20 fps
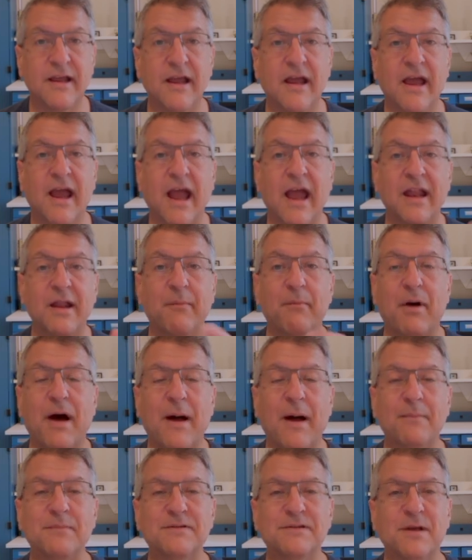and it
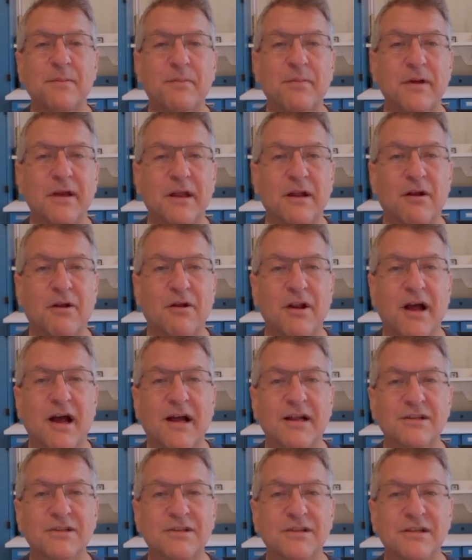pops up in our
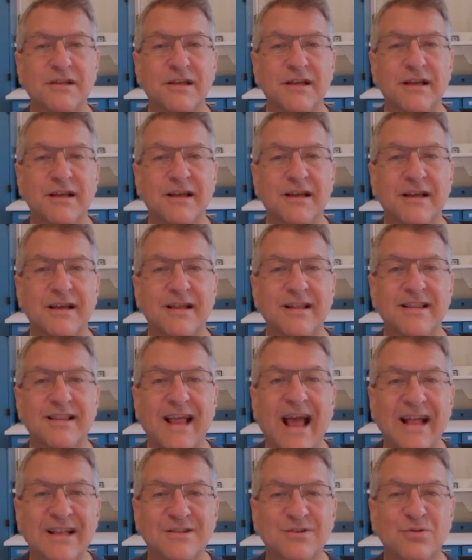notch.
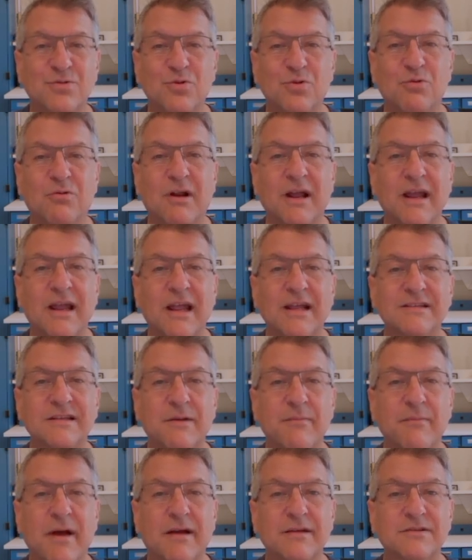That's cool, right? As I
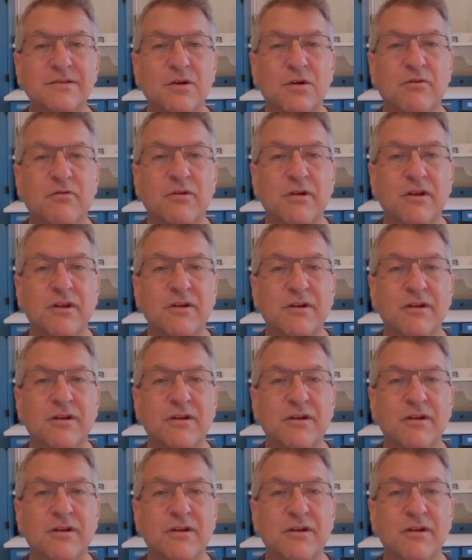mouse over it, you can